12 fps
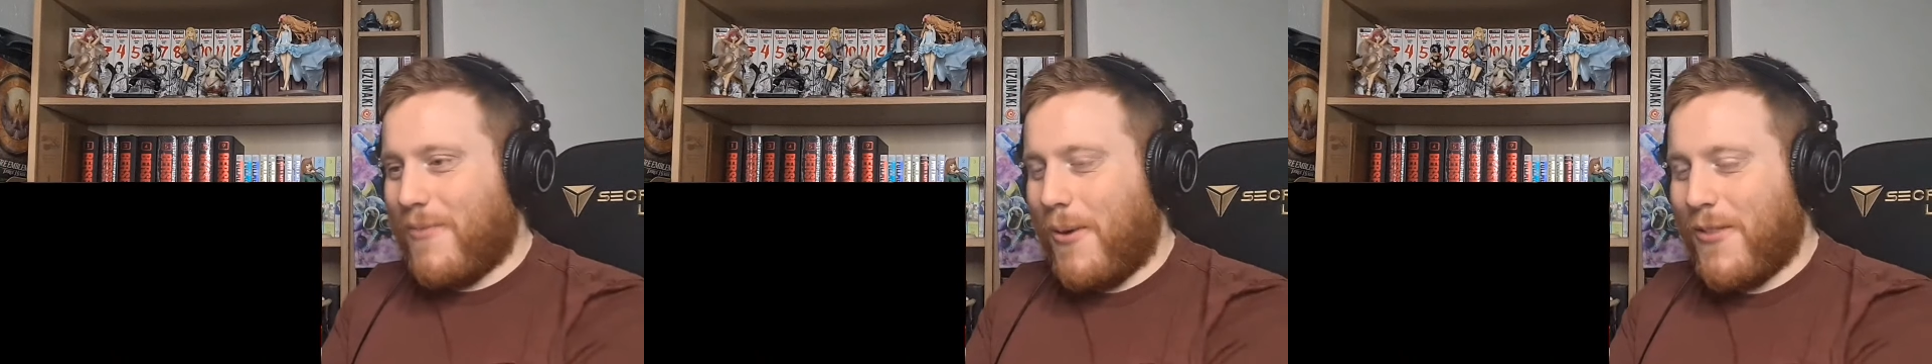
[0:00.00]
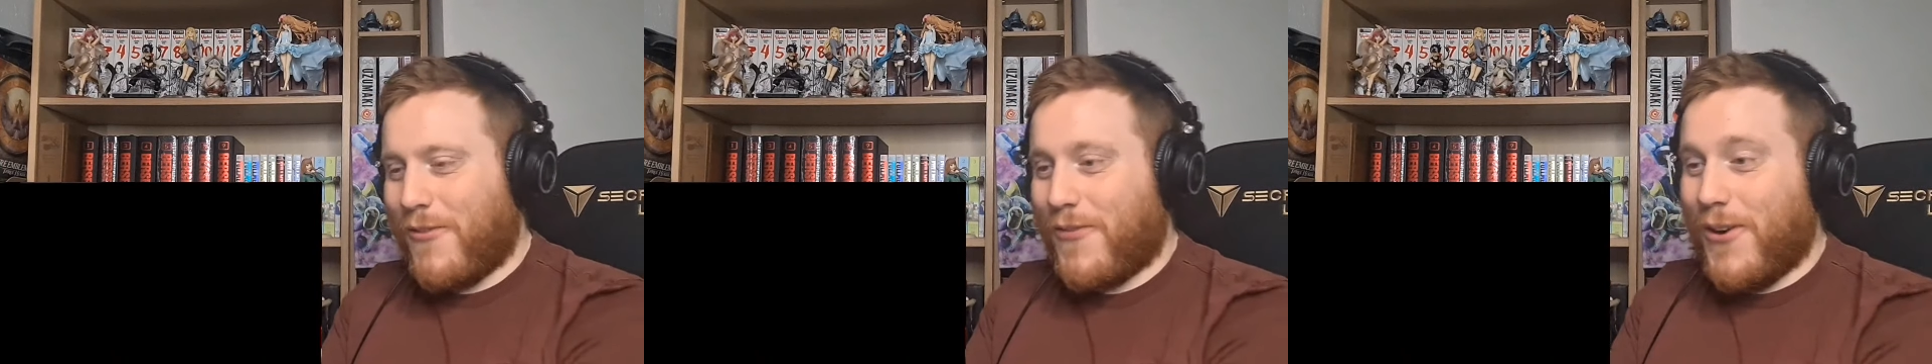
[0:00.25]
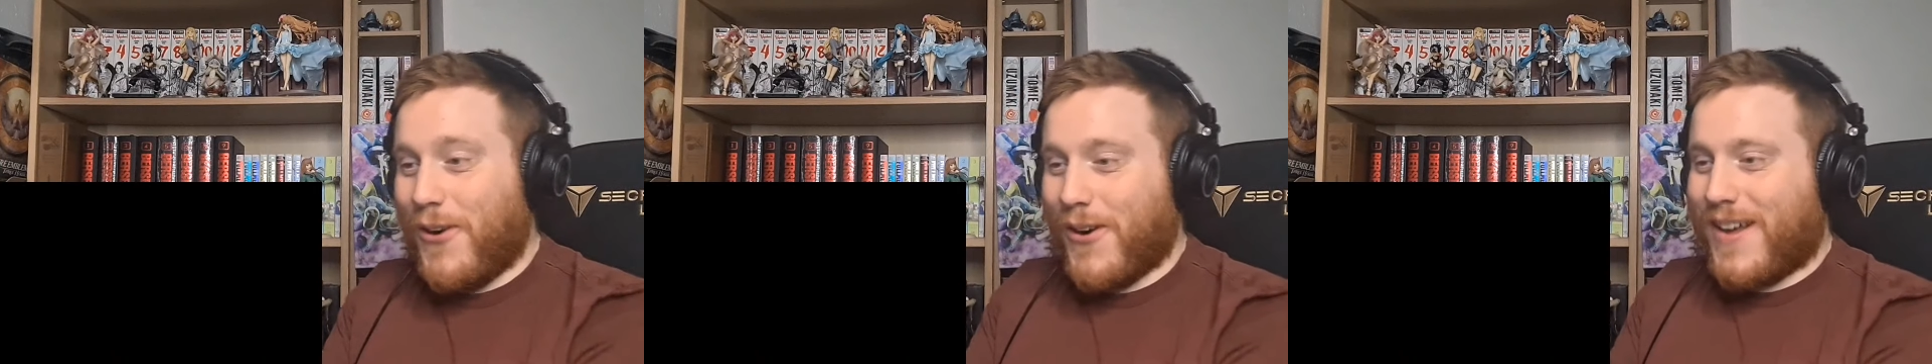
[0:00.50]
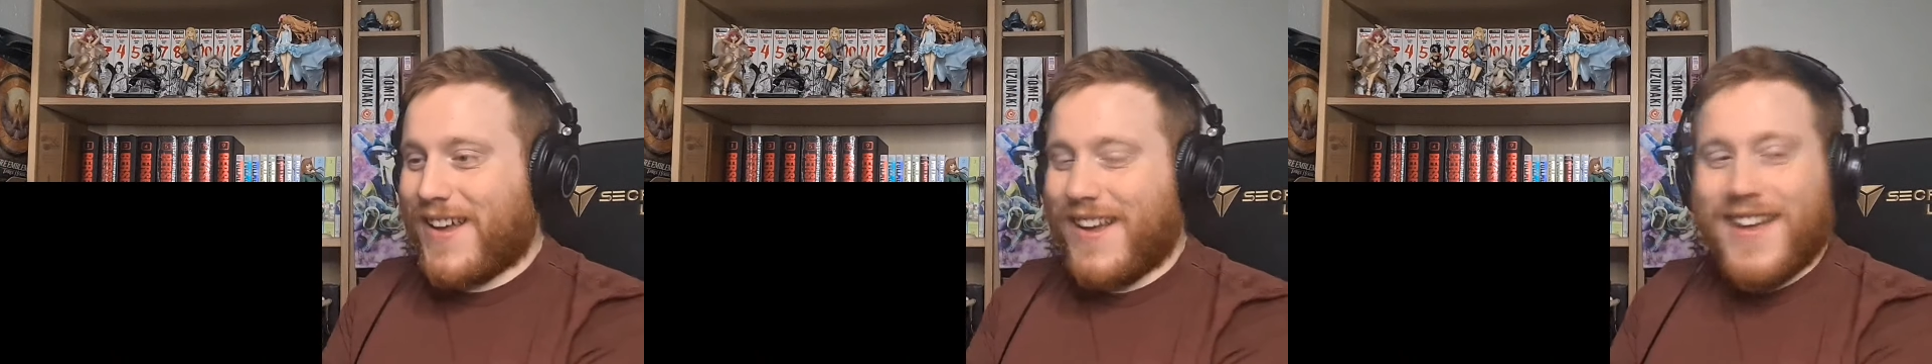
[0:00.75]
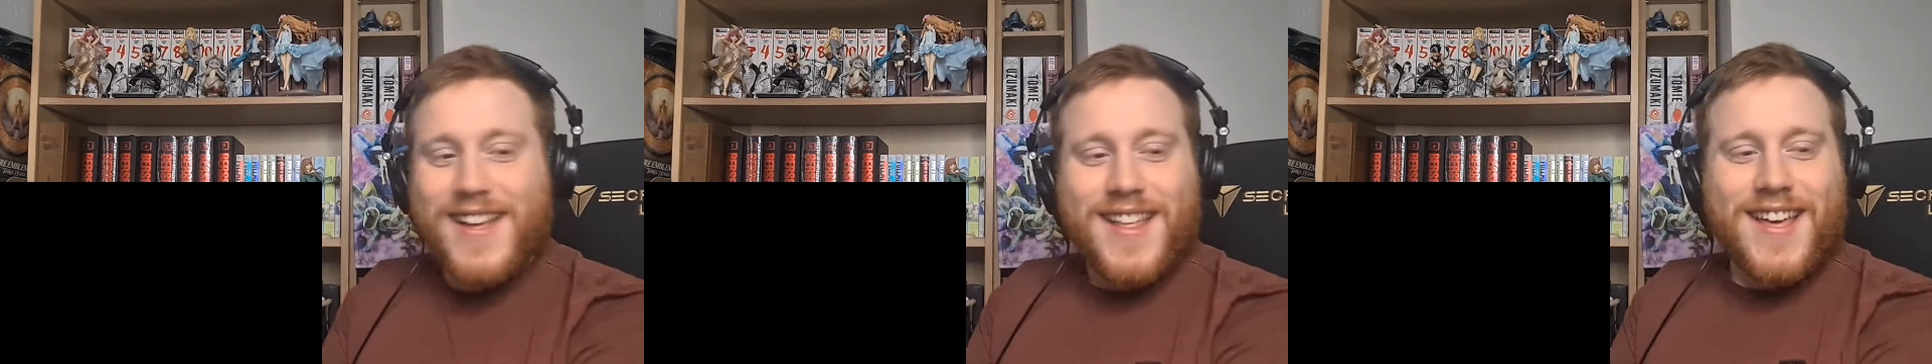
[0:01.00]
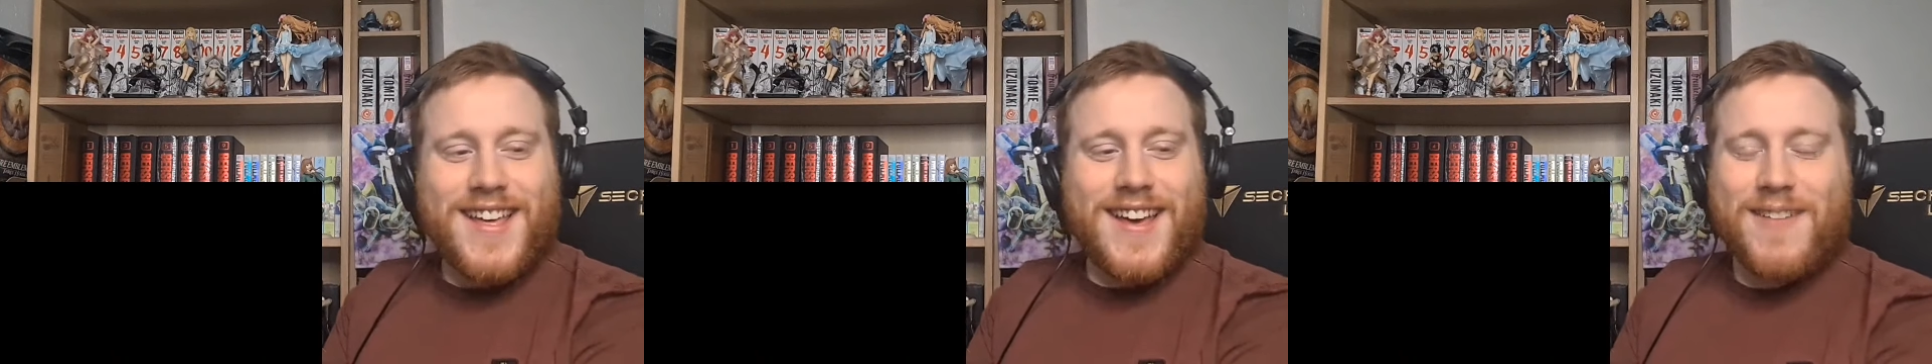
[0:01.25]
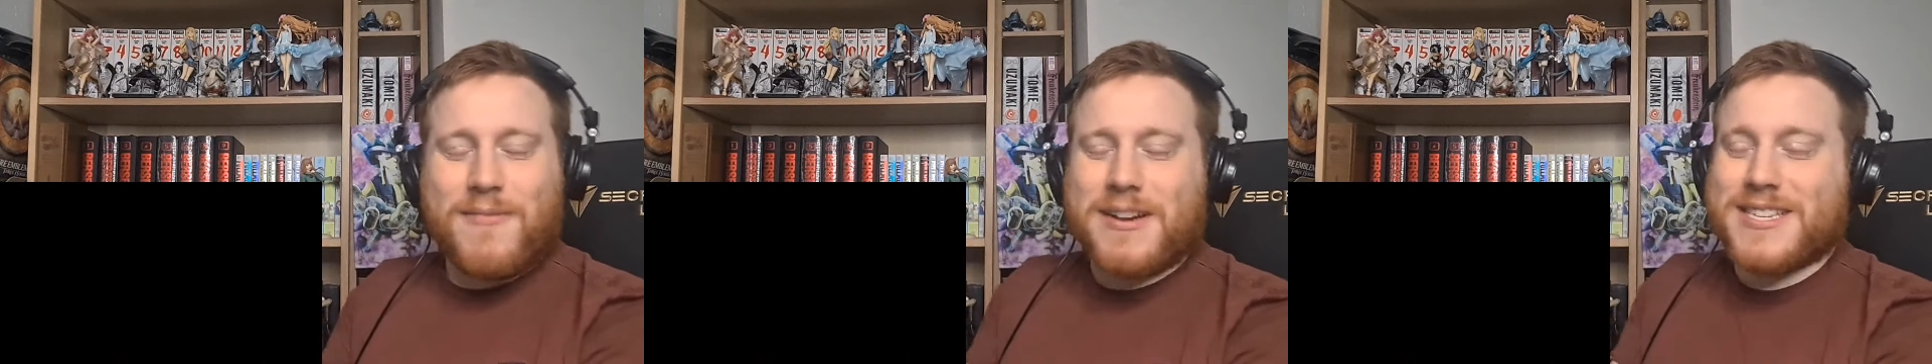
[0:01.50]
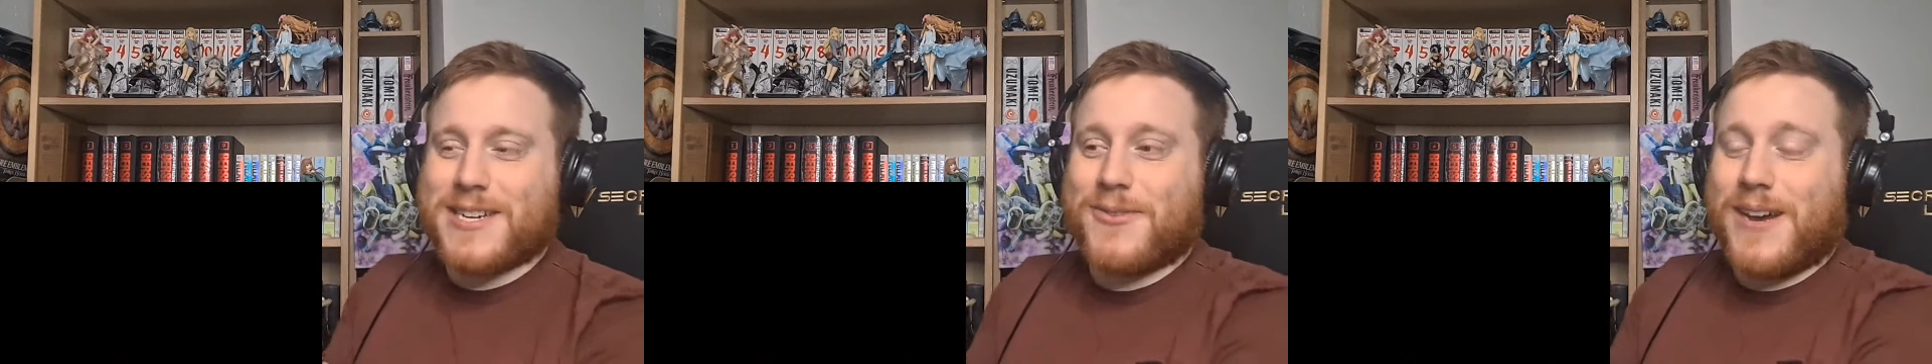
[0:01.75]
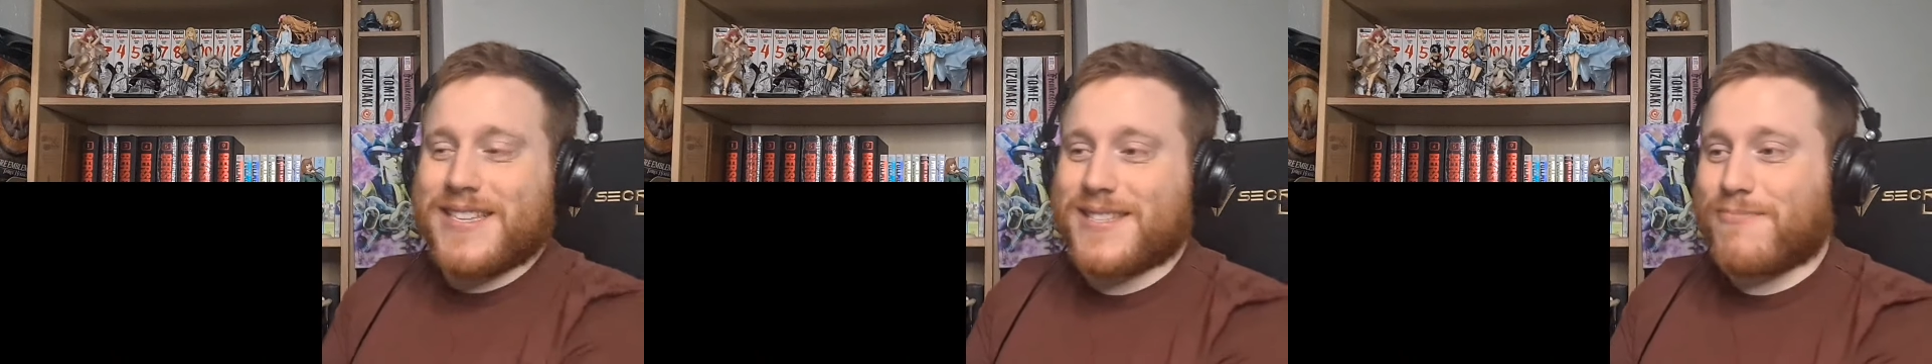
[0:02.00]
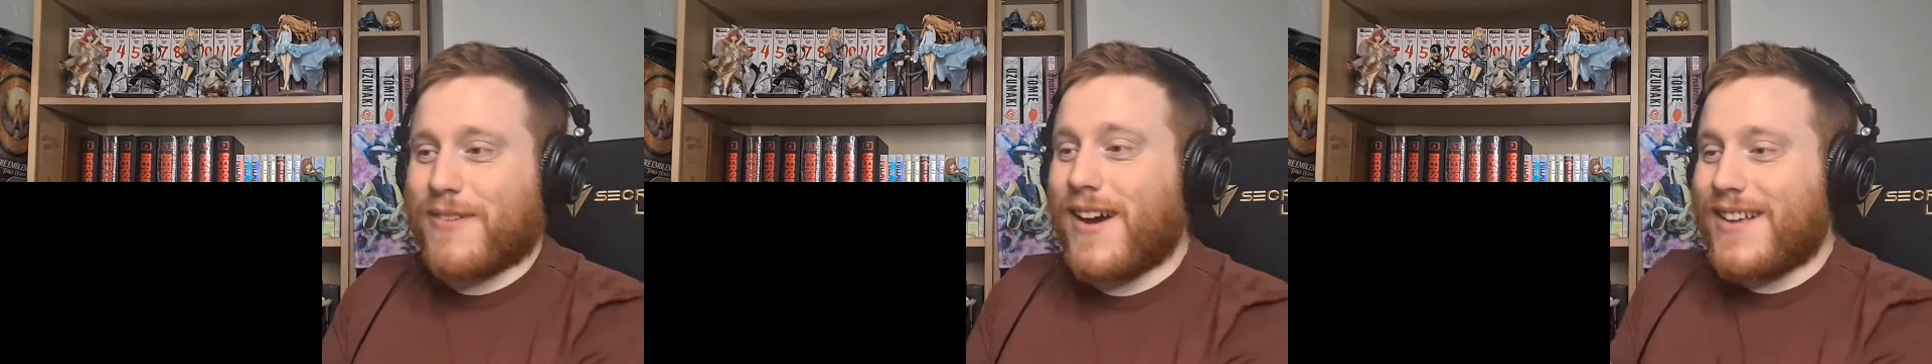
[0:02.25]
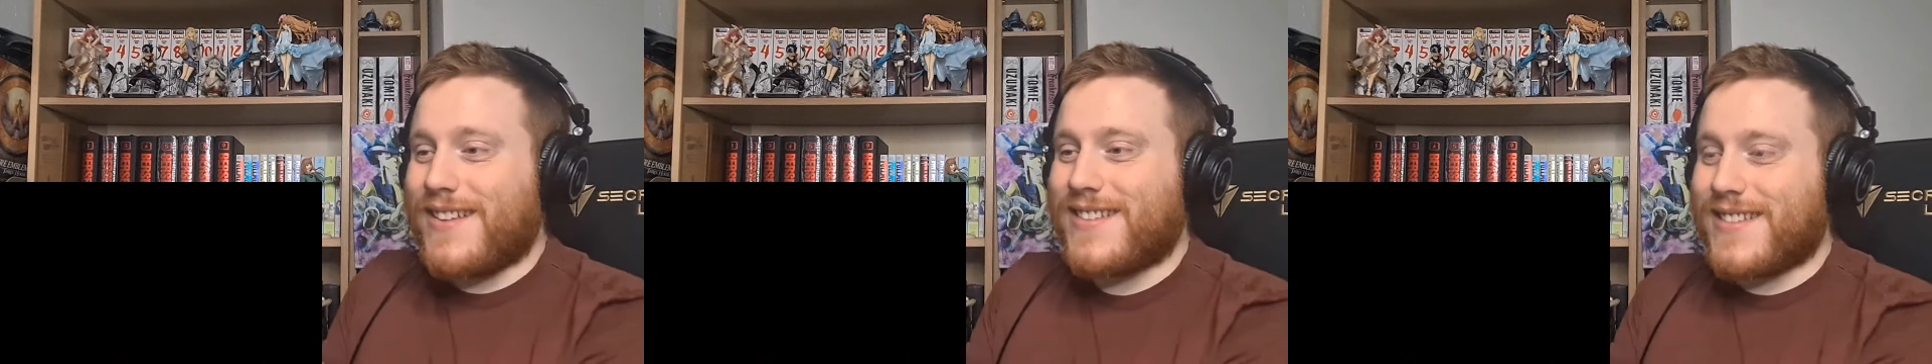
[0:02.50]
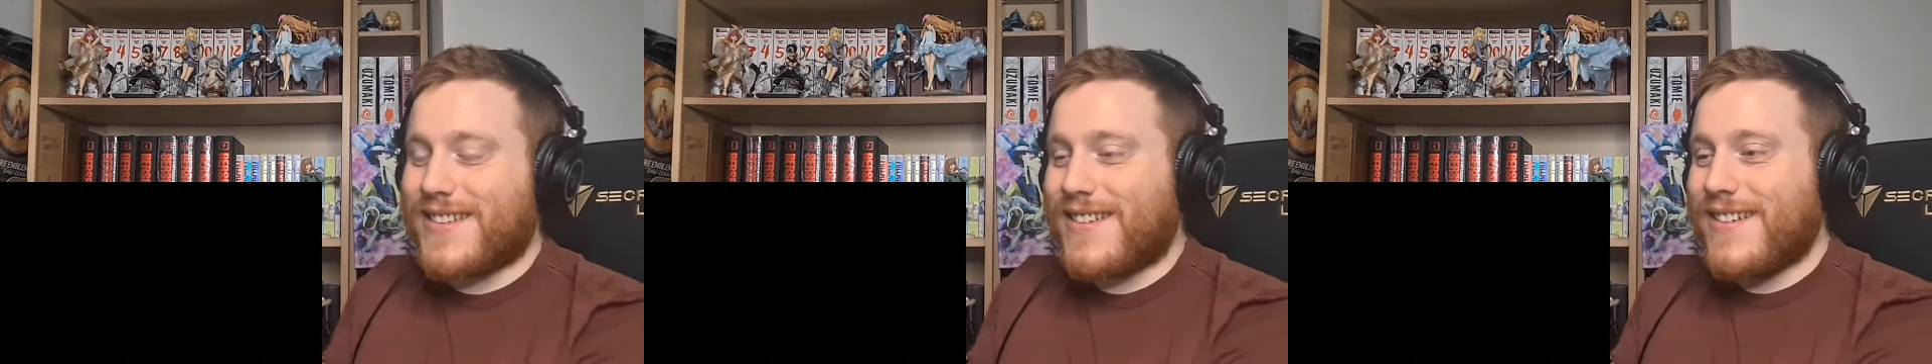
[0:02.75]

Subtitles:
What the fuck? I'm actually quite surprised.